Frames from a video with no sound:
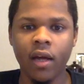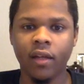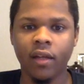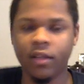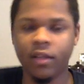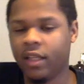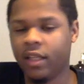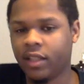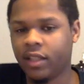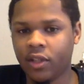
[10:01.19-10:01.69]

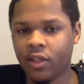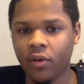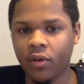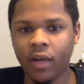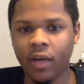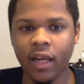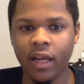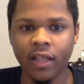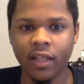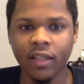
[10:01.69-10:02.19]
He still
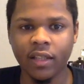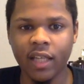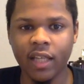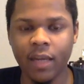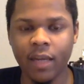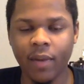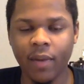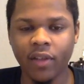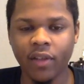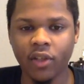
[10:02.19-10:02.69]
need his
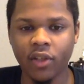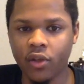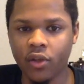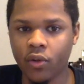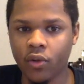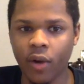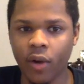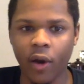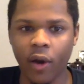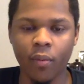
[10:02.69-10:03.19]
teammates to
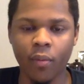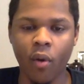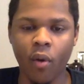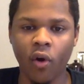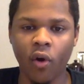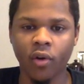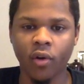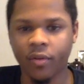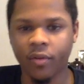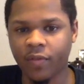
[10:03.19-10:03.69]
do their
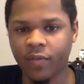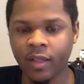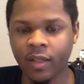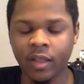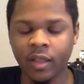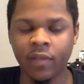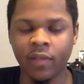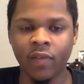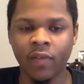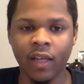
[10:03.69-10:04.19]
part
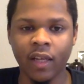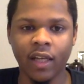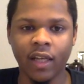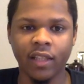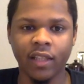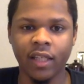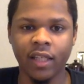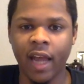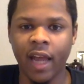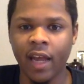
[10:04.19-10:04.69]
defensively because
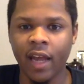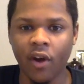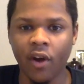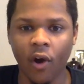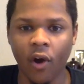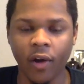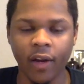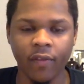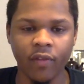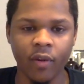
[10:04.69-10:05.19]
he can't
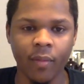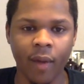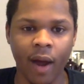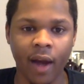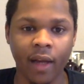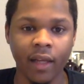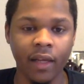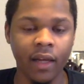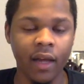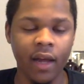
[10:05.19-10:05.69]
guard
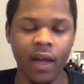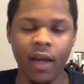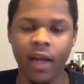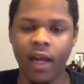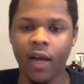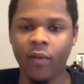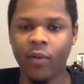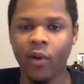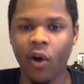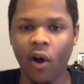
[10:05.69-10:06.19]
everybody.
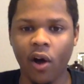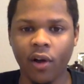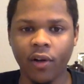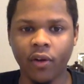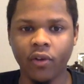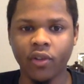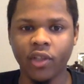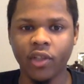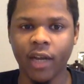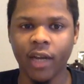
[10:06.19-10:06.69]
And we all
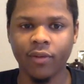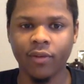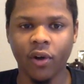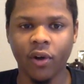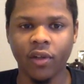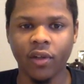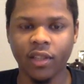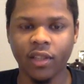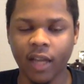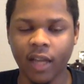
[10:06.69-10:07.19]
know James
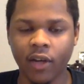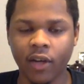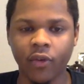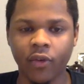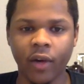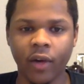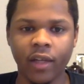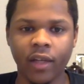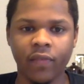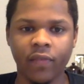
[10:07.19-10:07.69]
Harden is not a
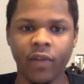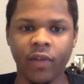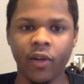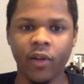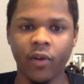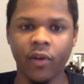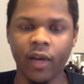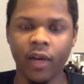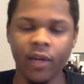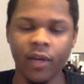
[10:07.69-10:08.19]
great
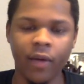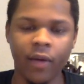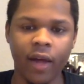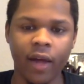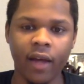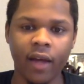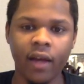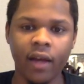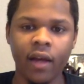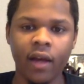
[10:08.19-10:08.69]
defender
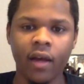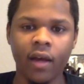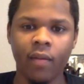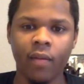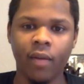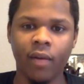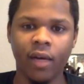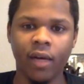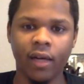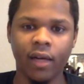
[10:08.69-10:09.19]
anyway.
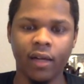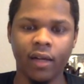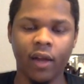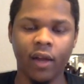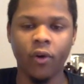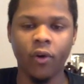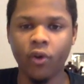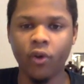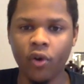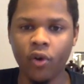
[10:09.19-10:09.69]
But
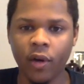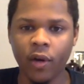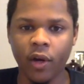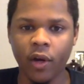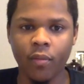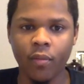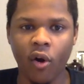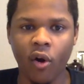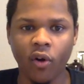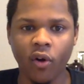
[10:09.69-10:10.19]
they're doing their
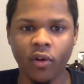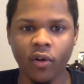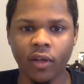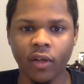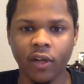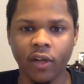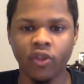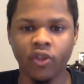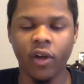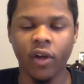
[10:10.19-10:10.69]
part.
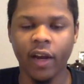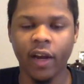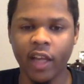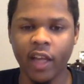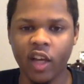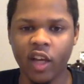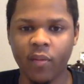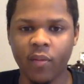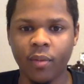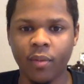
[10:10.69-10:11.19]
They're trying to
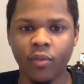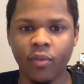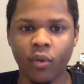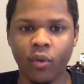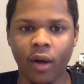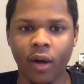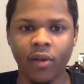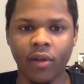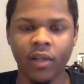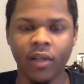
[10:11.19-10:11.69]
help him
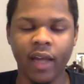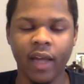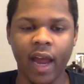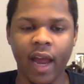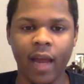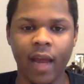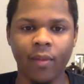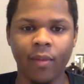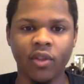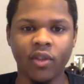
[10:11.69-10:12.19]
throughout the
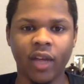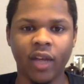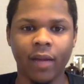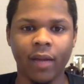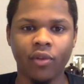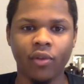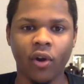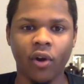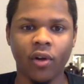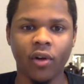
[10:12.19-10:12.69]
game. And James
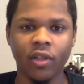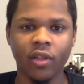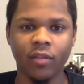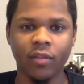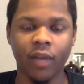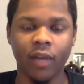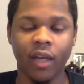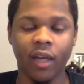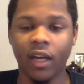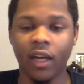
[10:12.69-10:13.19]
Harden is
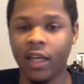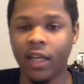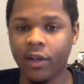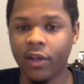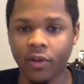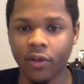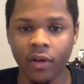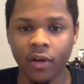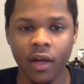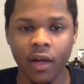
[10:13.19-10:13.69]
being the
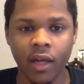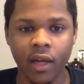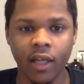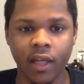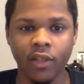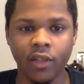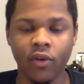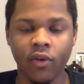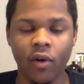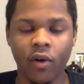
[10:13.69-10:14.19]
leader.
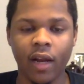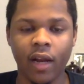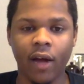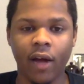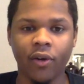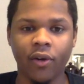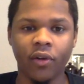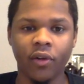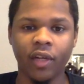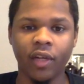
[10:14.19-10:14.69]
He's going out
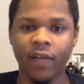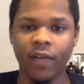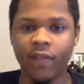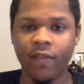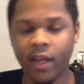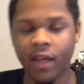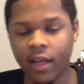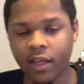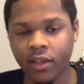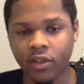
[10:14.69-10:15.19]
there
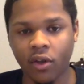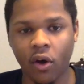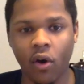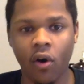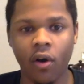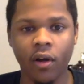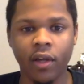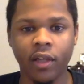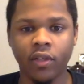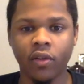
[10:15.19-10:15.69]
giving his
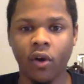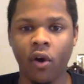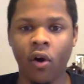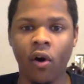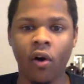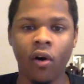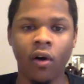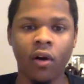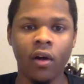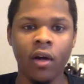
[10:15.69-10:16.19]

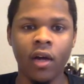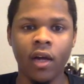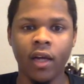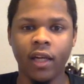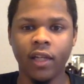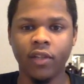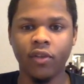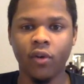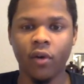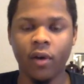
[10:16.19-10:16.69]
all.
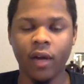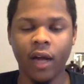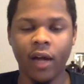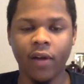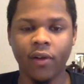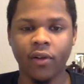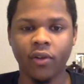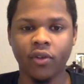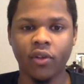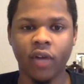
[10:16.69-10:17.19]
He's going out
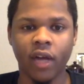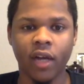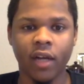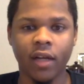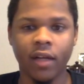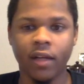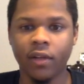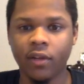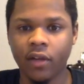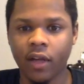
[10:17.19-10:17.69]
there trying
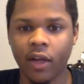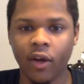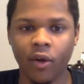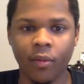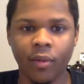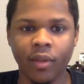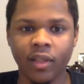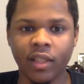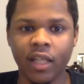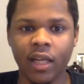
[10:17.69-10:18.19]
to help
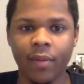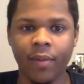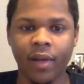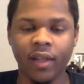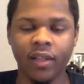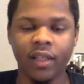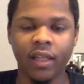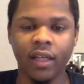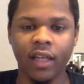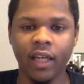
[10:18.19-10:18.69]
his
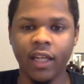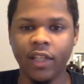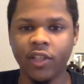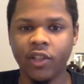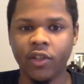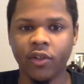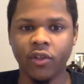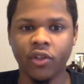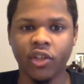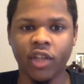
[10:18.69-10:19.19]
teammates get
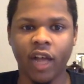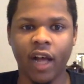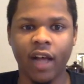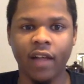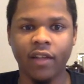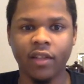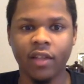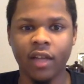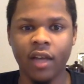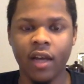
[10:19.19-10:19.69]
easier
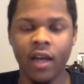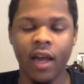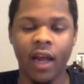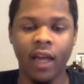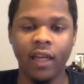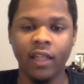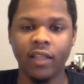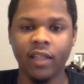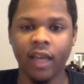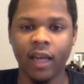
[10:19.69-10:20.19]
shots. And
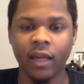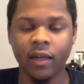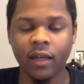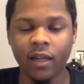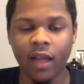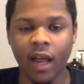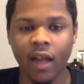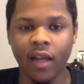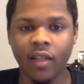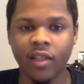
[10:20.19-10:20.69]
he's taking a
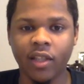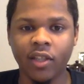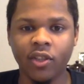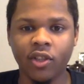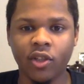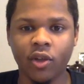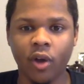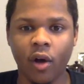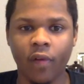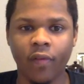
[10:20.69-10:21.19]
lot of
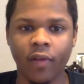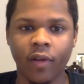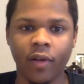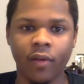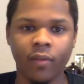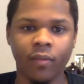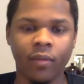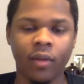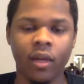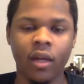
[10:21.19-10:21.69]
attention off of
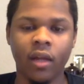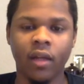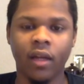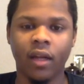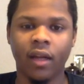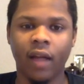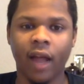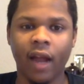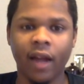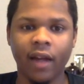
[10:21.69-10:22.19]
them. A
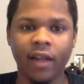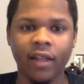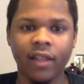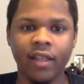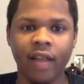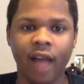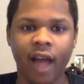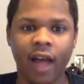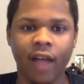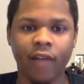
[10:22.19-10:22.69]
lot of these
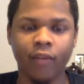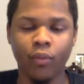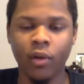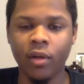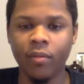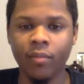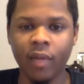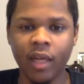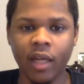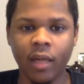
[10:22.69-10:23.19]
guys
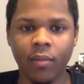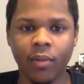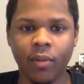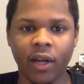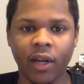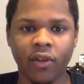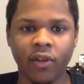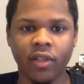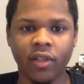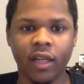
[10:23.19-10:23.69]
wouldn't be the
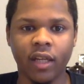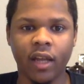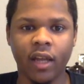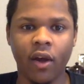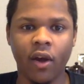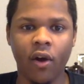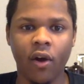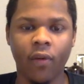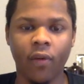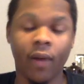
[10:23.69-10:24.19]
players that they
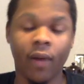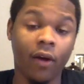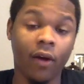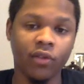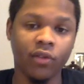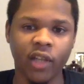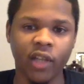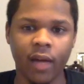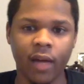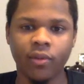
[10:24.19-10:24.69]
are without
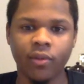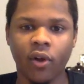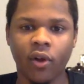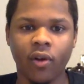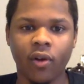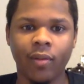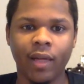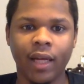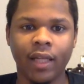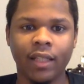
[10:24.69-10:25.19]
James Harden
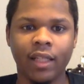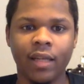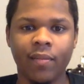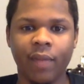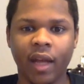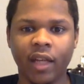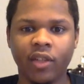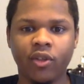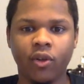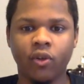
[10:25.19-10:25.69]
because he
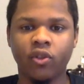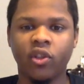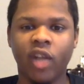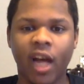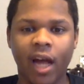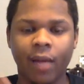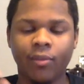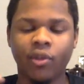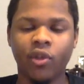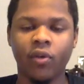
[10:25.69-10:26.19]
makes their
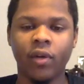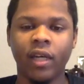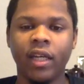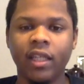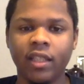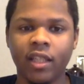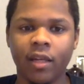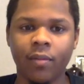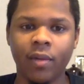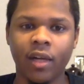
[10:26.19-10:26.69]
job so
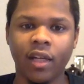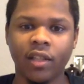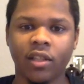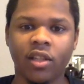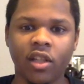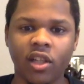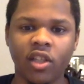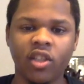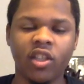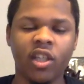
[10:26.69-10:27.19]
easy because of
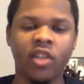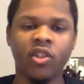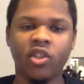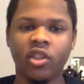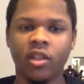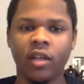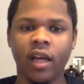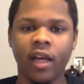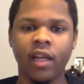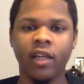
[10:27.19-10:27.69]
the
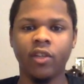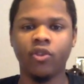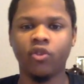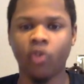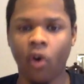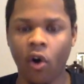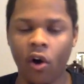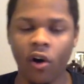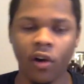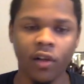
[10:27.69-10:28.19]
attention that he
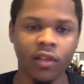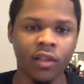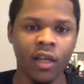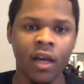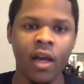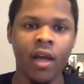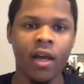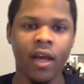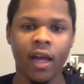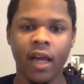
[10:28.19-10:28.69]
draws.
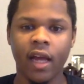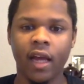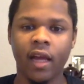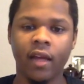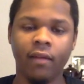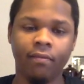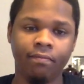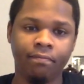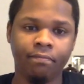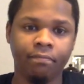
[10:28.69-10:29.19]

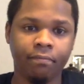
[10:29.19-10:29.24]
And